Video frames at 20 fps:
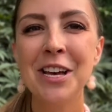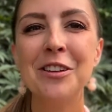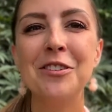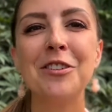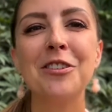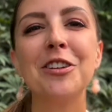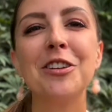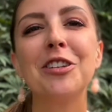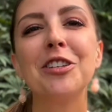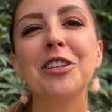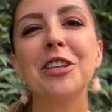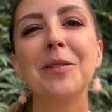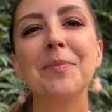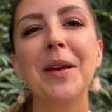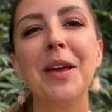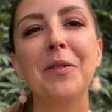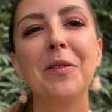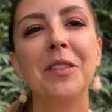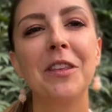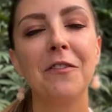Traditionally
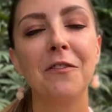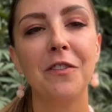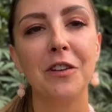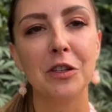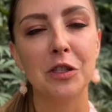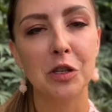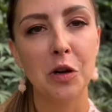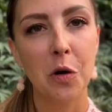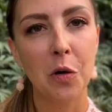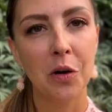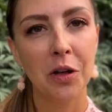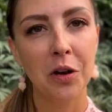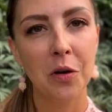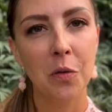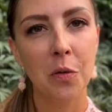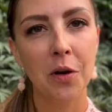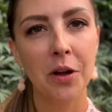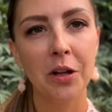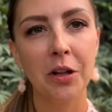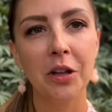made with infused coconut
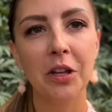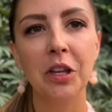oil,